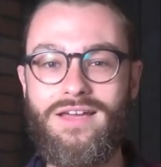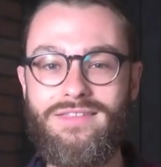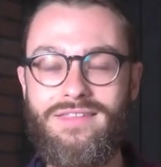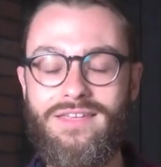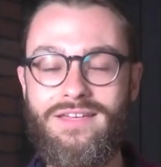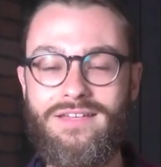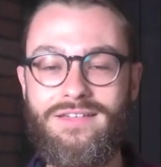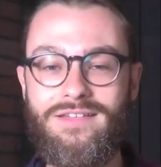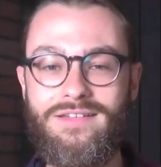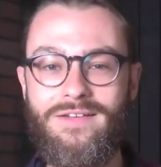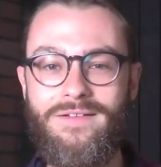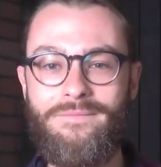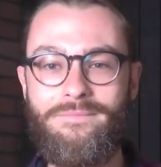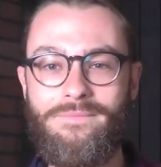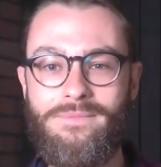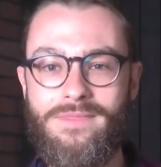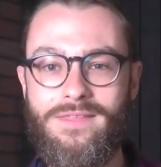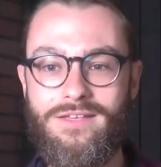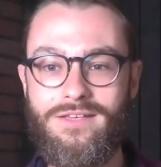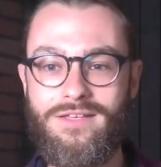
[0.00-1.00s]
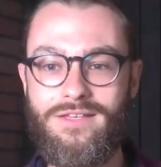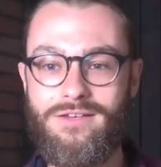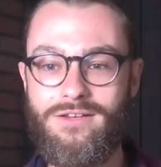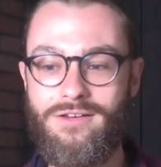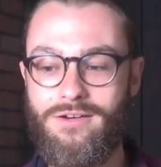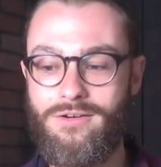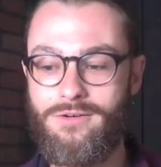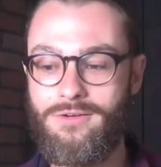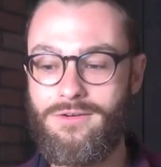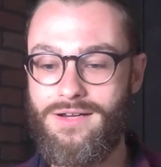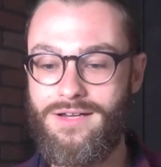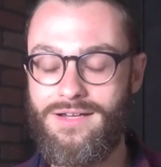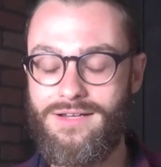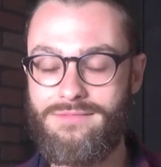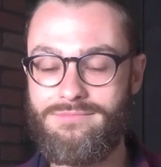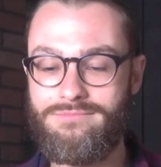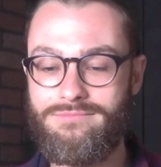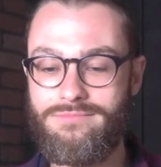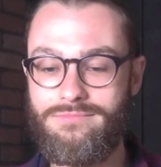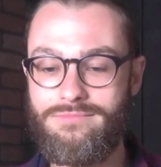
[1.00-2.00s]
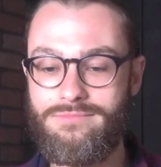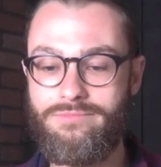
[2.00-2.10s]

I think you, you know um,